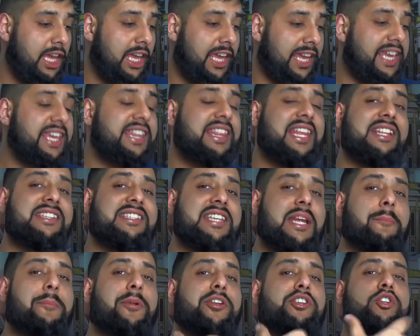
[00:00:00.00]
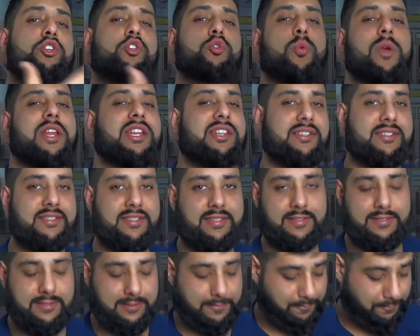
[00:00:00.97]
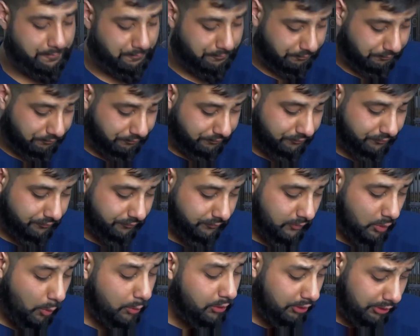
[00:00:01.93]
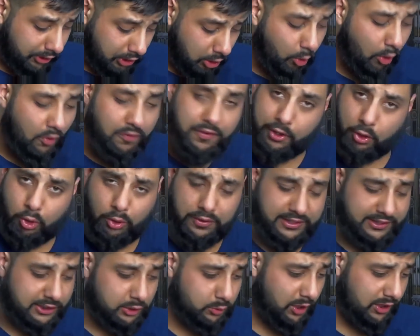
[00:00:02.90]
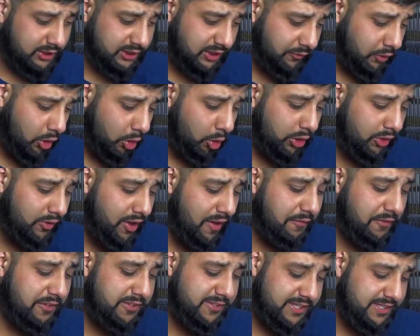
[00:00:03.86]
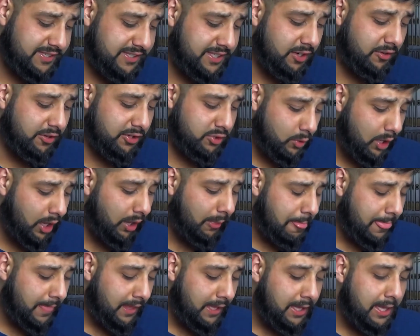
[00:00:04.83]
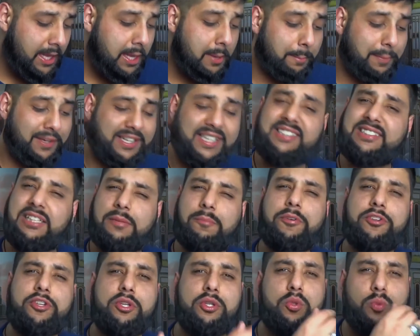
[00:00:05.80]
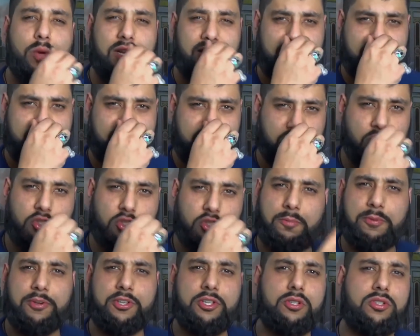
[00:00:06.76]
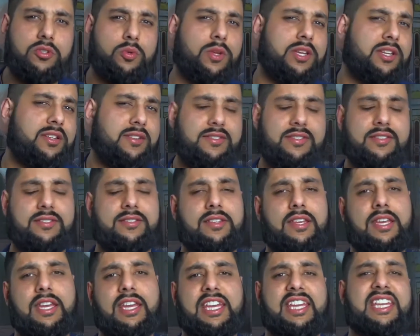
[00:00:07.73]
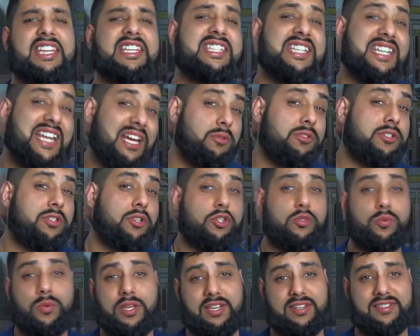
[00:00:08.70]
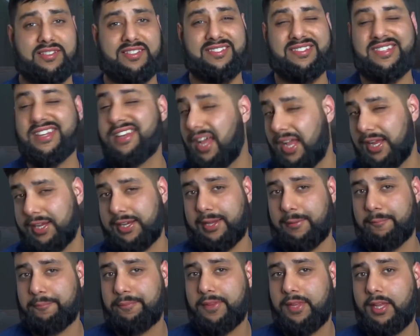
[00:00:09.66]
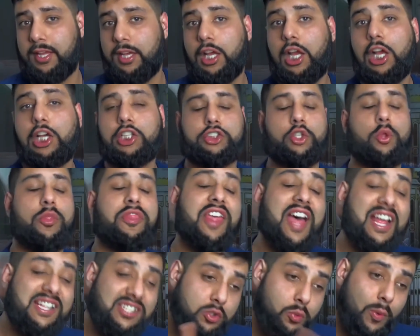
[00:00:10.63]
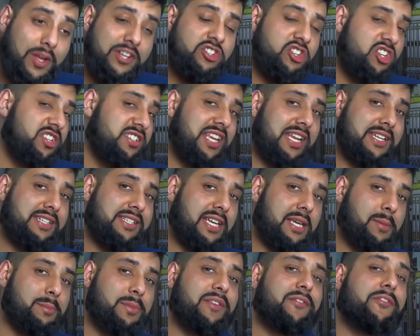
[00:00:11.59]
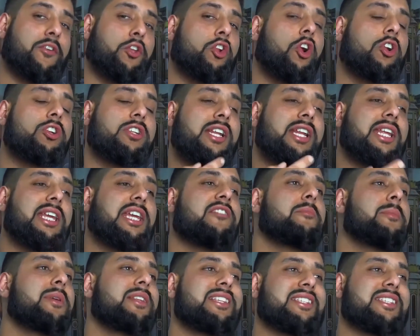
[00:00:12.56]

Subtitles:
He then said, produce witnesses. We're going to go over all this as well because I've got all the references here as well. But he said, produce witnesses. So she produced witnesses. He denounced those witnesses, denied it. So that's when she said to him, if you're not going to give me